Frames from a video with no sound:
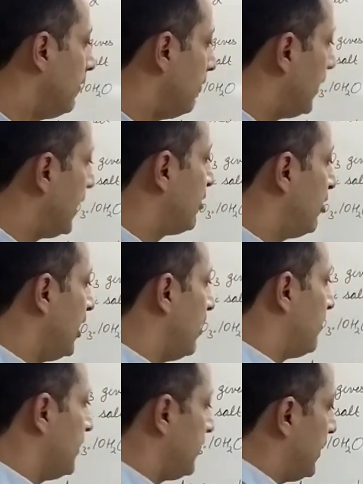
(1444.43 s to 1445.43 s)

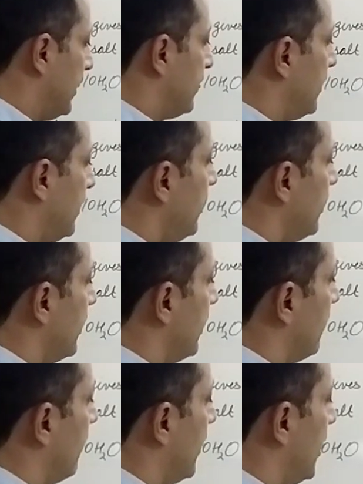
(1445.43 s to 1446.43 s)
Let's see.
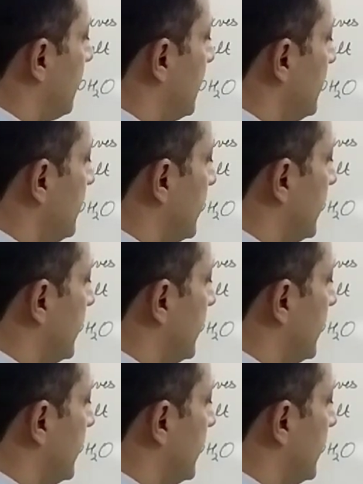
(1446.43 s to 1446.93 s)
What happens?